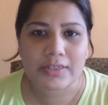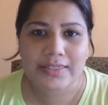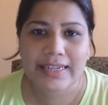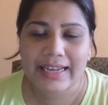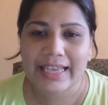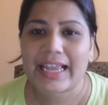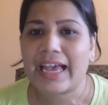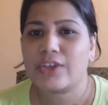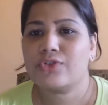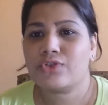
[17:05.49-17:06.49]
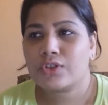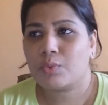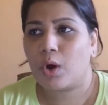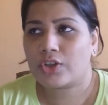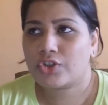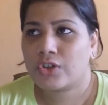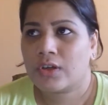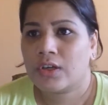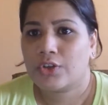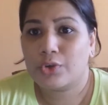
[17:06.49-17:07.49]
first. Like, I used to just watch
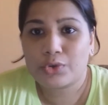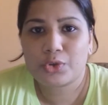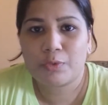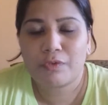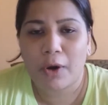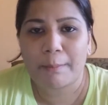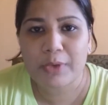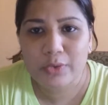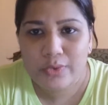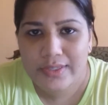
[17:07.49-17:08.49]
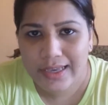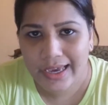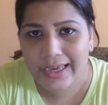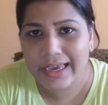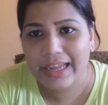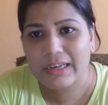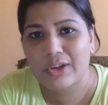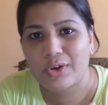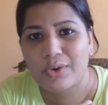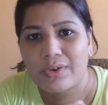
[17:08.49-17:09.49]
YouTube for music
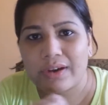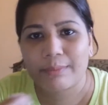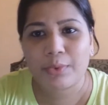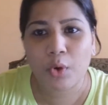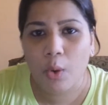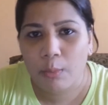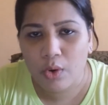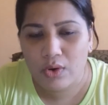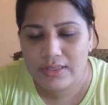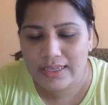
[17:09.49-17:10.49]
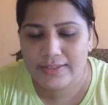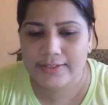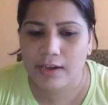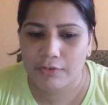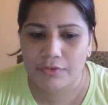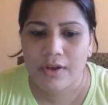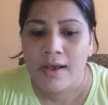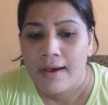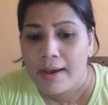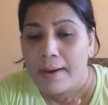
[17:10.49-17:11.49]
and, you know, promos and stuff.
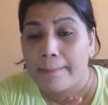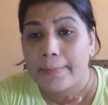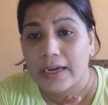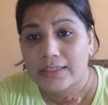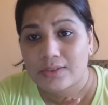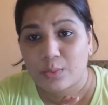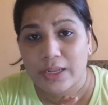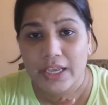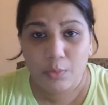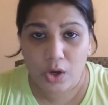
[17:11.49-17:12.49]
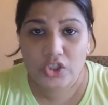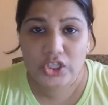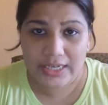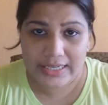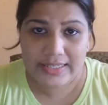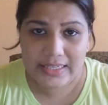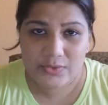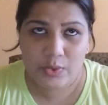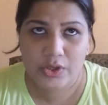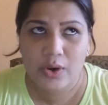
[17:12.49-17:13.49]
But when I watched Lily
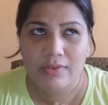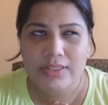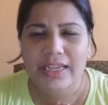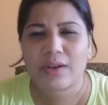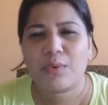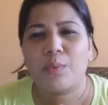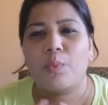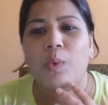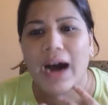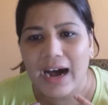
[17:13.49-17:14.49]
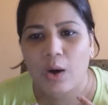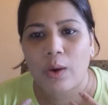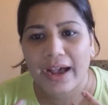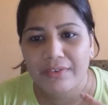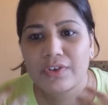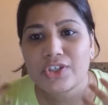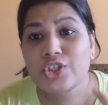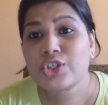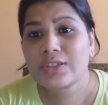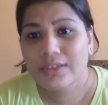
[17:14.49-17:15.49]
Singh's video, I was like, wow, I
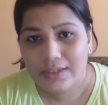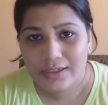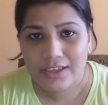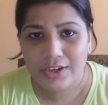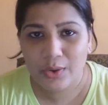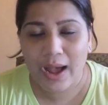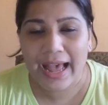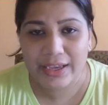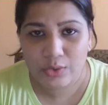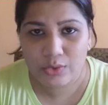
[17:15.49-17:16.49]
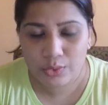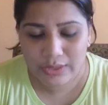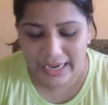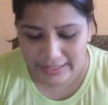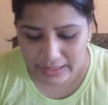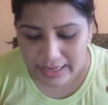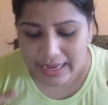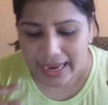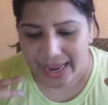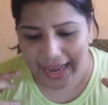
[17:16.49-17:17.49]
wish, you know, I could do that.
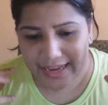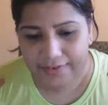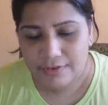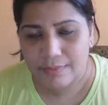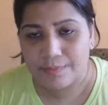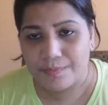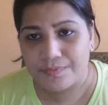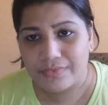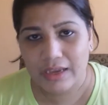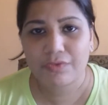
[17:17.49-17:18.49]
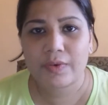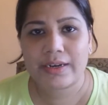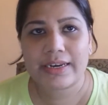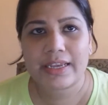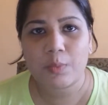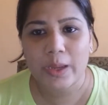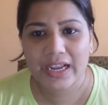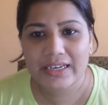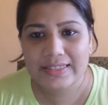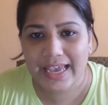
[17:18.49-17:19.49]
And definitely
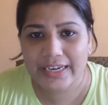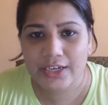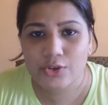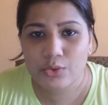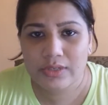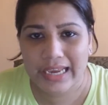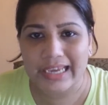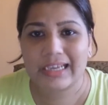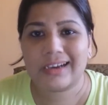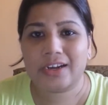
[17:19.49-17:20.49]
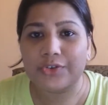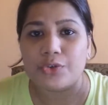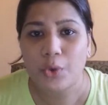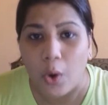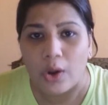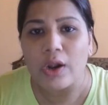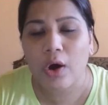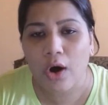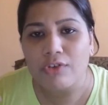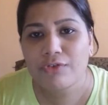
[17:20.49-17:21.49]
when I decided to take control
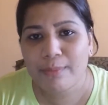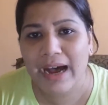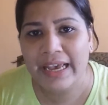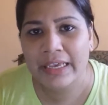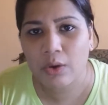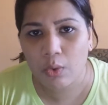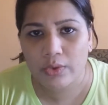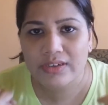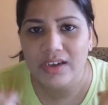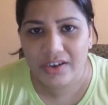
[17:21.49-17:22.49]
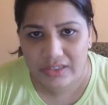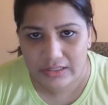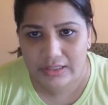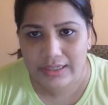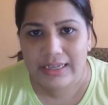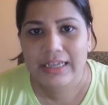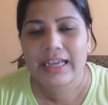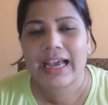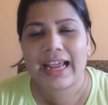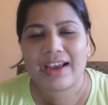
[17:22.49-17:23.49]
of my own career, and
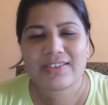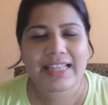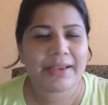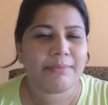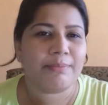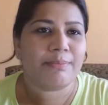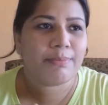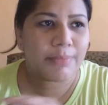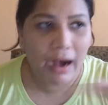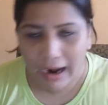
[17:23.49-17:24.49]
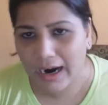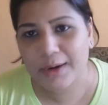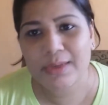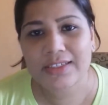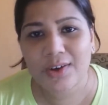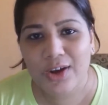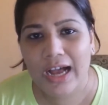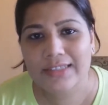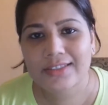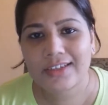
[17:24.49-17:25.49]
I was like, bhaad mein jao
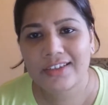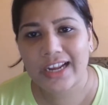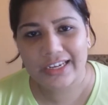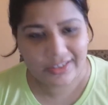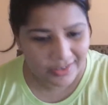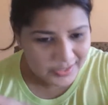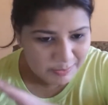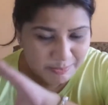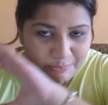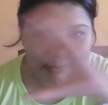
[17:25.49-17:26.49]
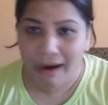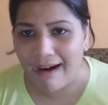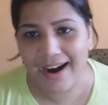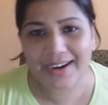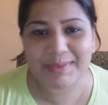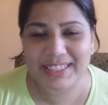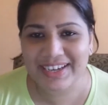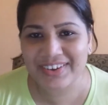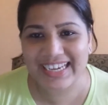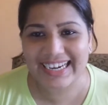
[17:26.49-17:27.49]
casting directors, bhaad mein
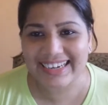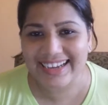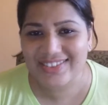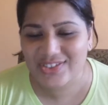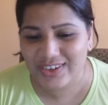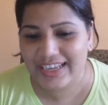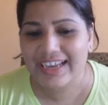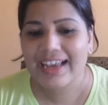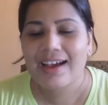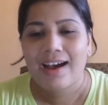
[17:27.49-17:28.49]
jao ye industry,